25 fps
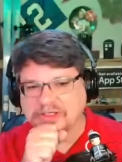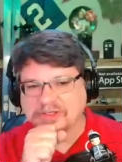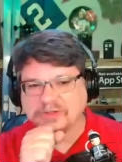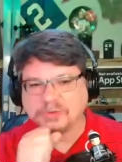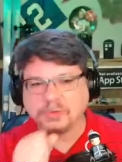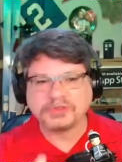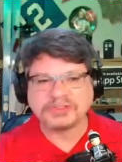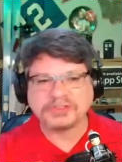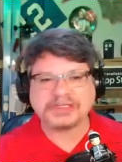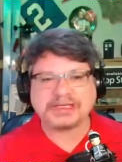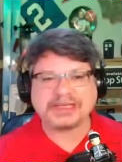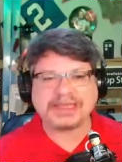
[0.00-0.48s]

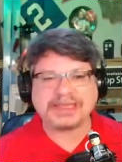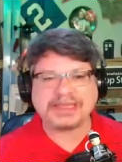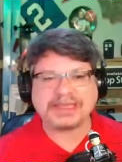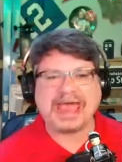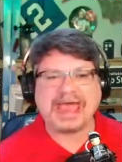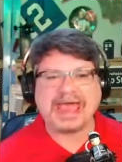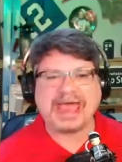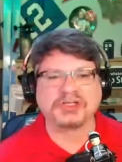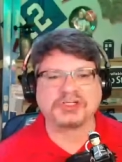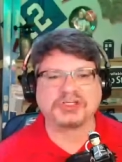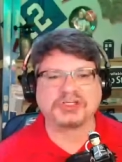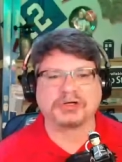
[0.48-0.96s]
was a
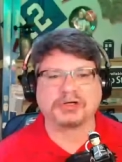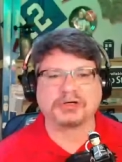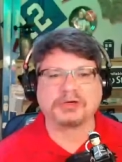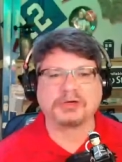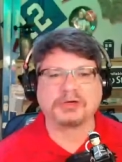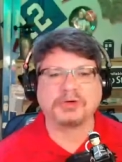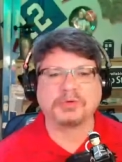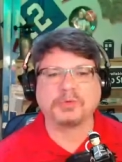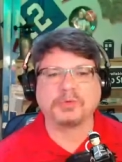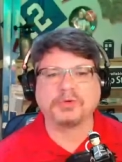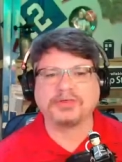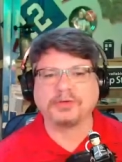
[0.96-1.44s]
cacher
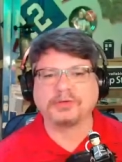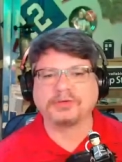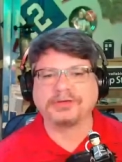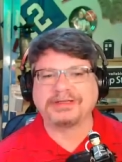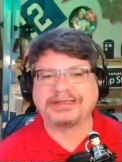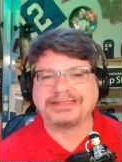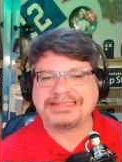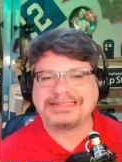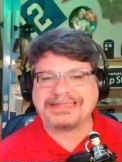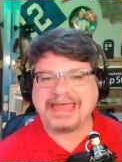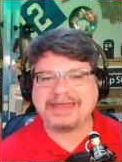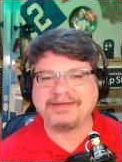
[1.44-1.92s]
with only
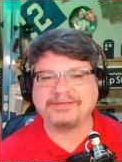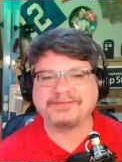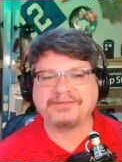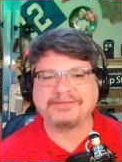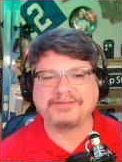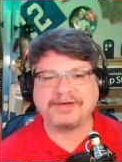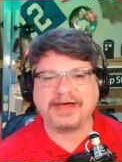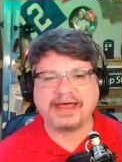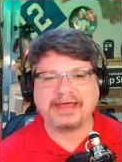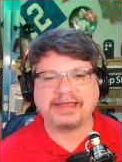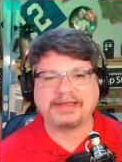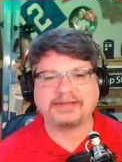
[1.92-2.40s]
10
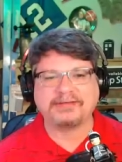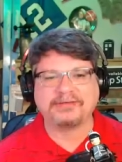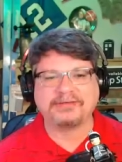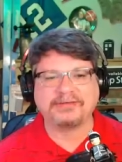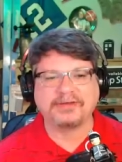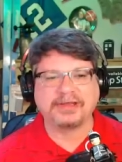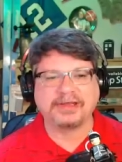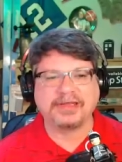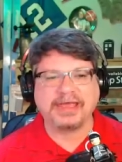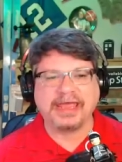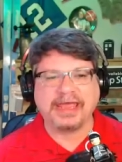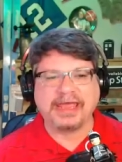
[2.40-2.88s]
finds
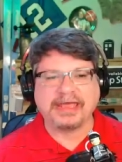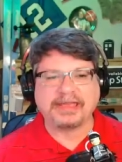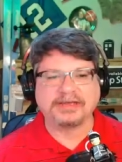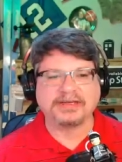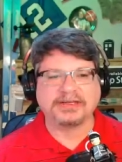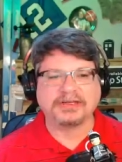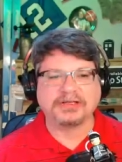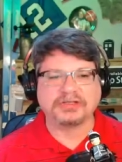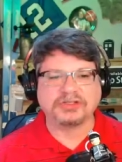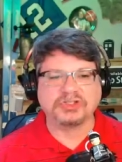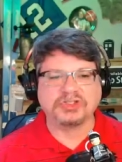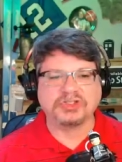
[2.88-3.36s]
and
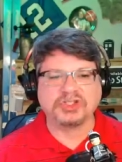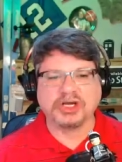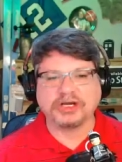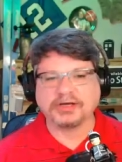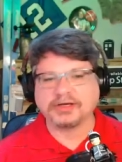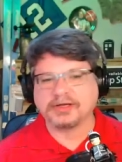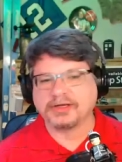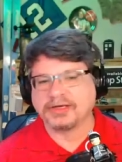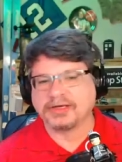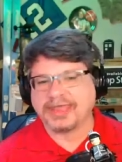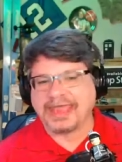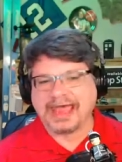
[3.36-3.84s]

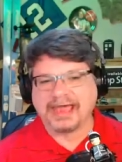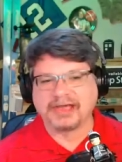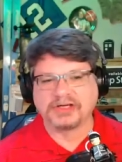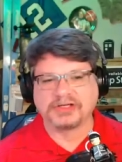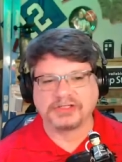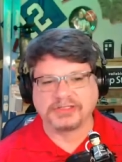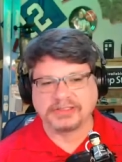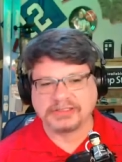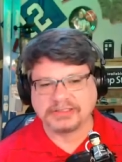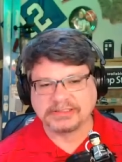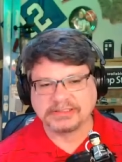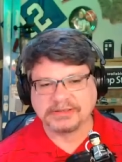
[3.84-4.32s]
junk
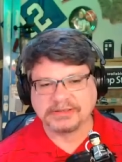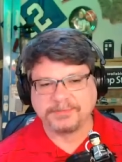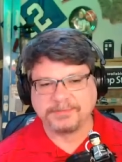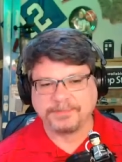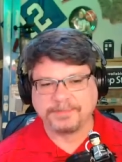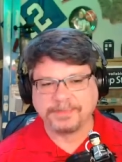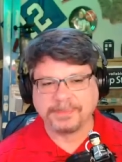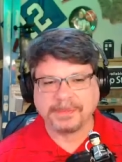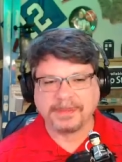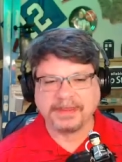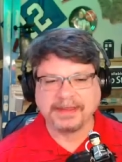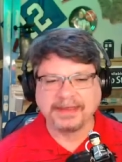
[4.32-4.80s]
caches.
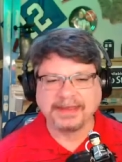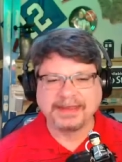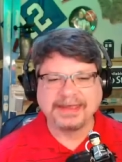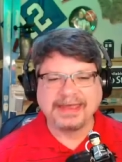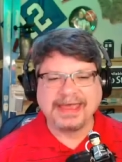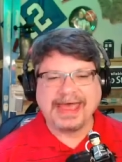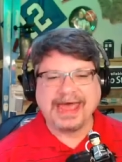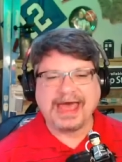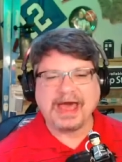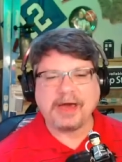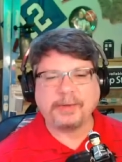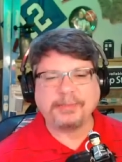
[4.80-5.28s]

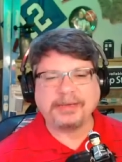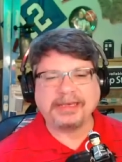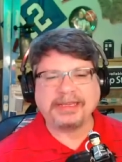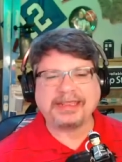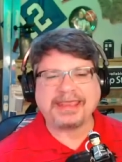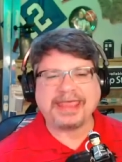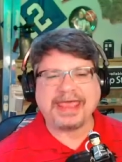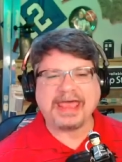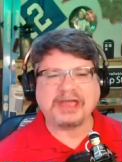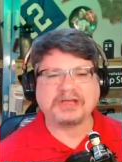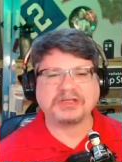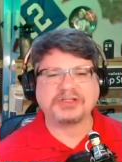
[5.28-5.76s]
How many
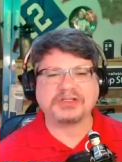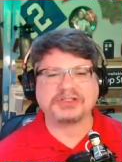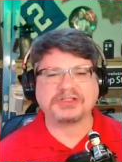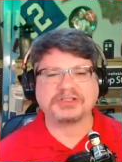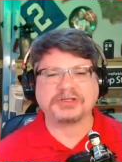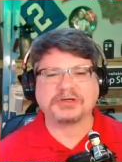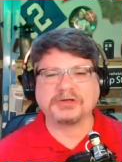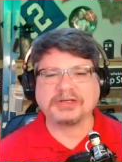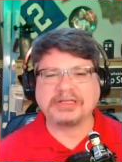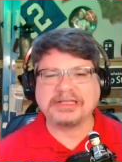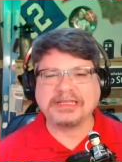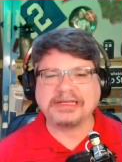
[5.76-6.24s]
caches
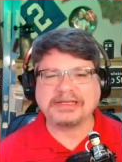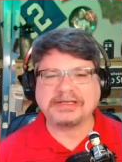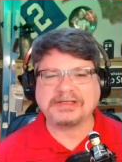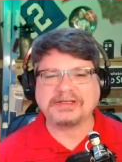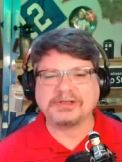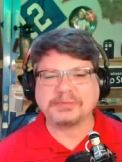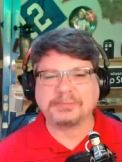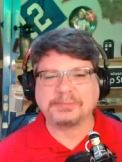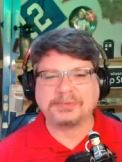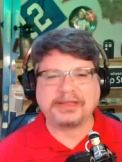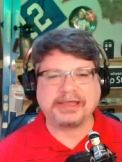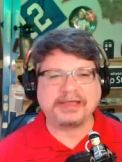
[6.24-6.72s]
are needed
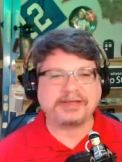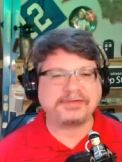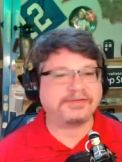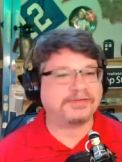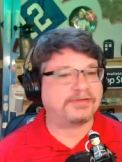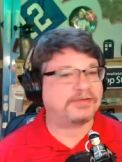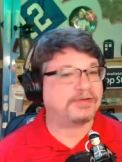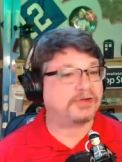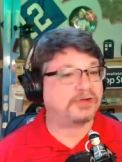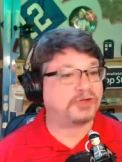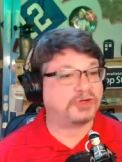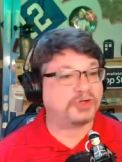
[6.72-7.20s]
to
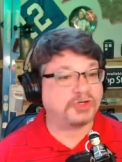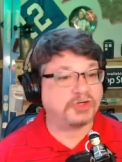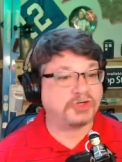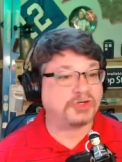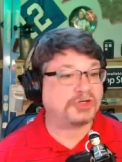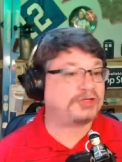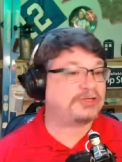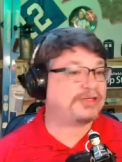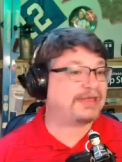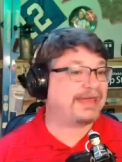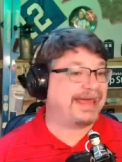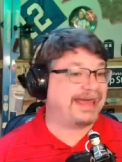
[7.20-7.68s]
place
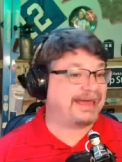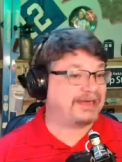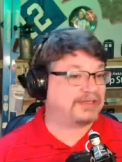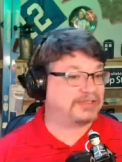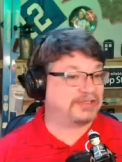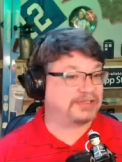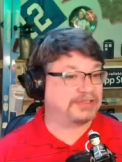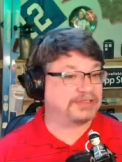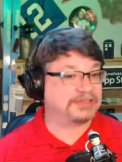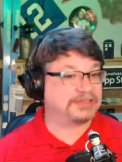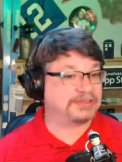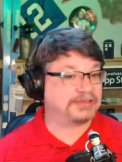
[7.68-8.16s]
good
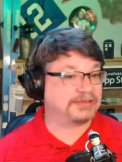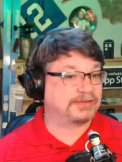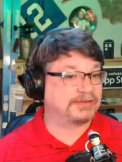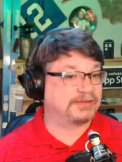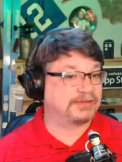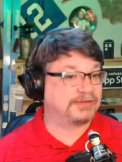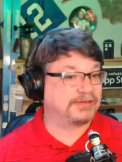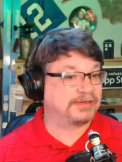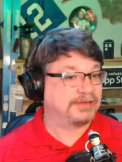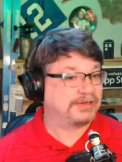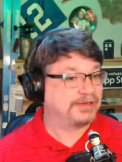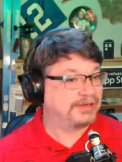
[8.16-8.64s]
caches?
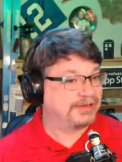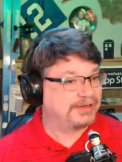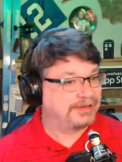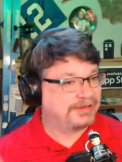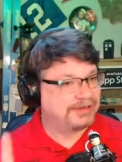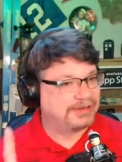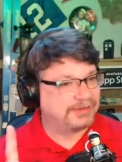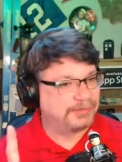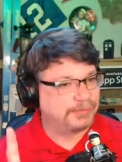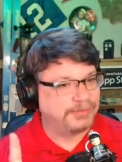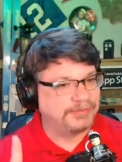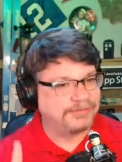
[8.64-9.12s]

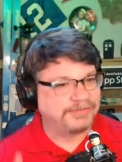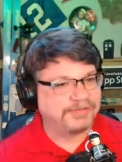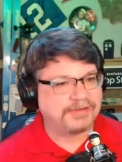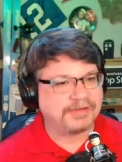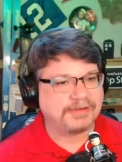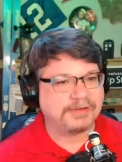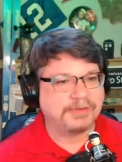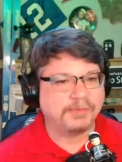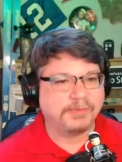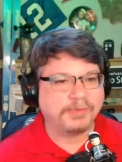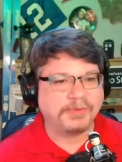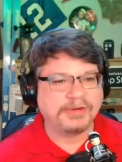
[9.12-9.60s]
We've
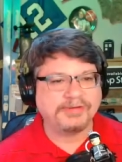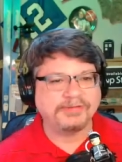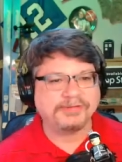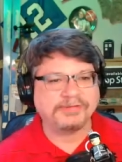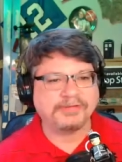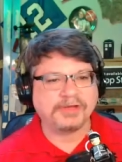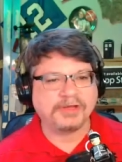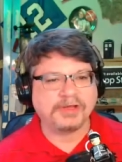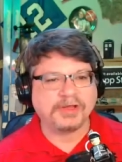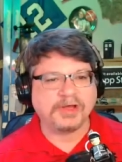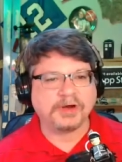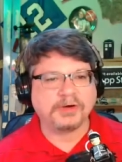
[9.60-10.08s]

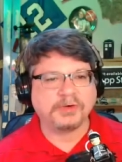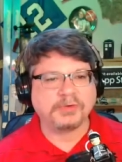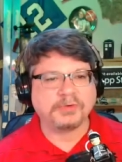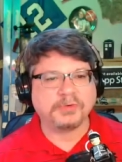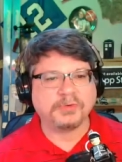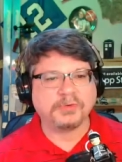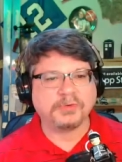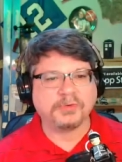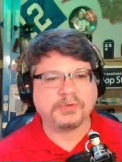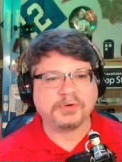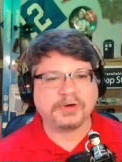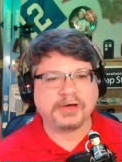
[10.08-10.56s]

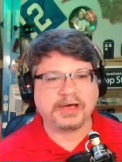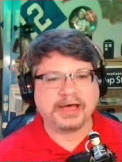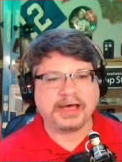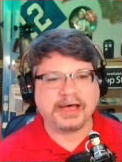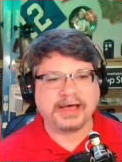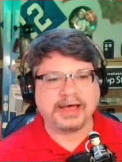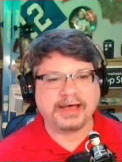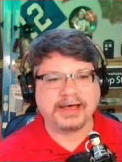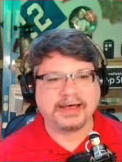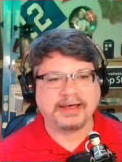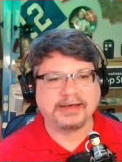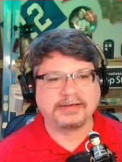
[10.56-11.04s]

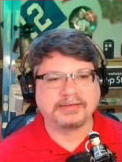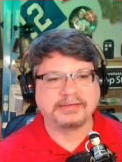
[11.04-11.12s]
got